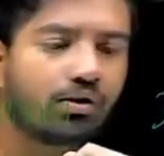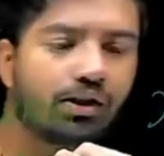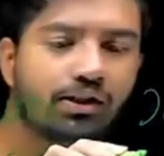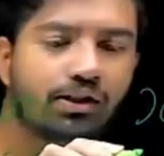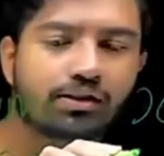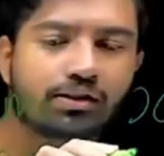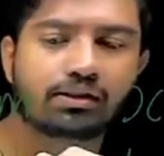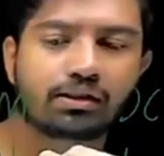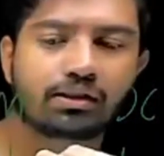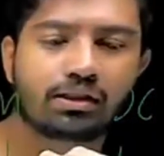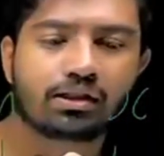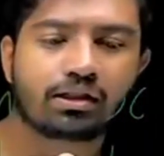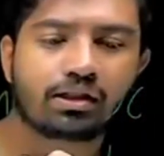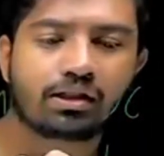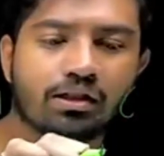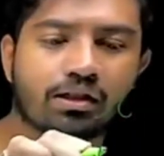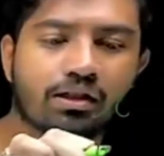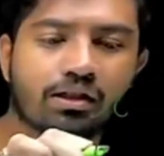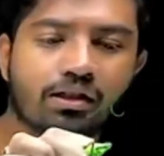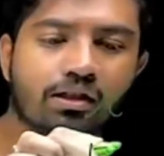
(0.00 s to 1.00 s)
to x.
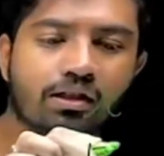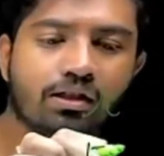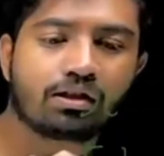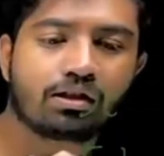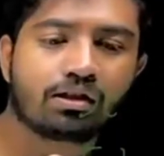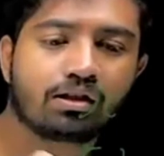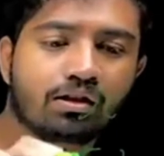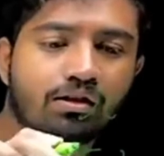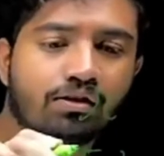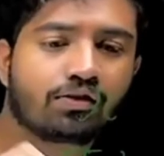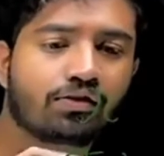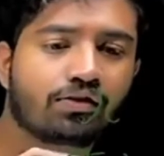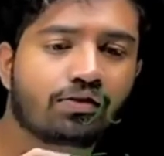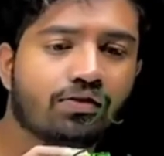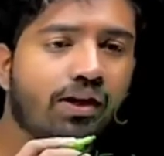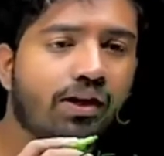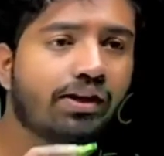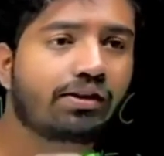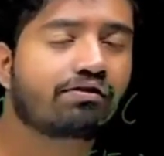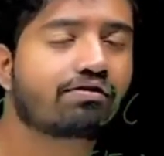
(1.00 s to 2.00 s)

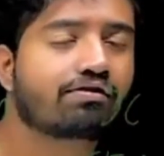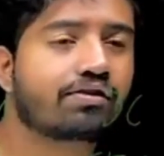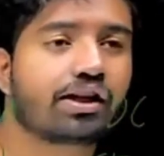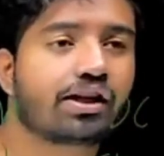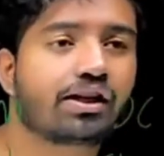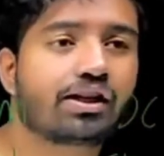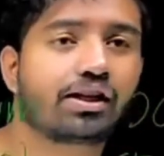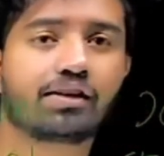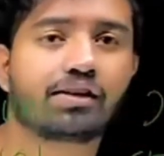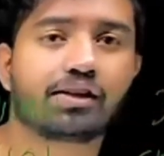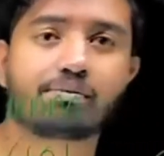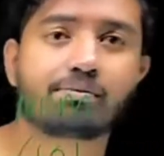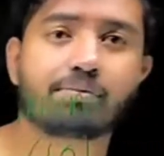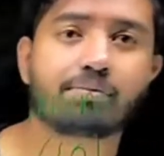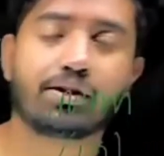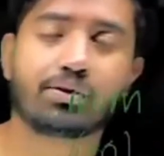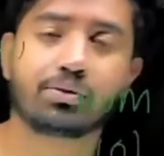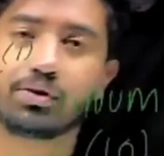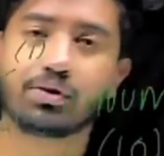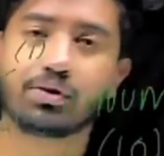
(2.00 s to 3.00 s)
5. 10 divided by 2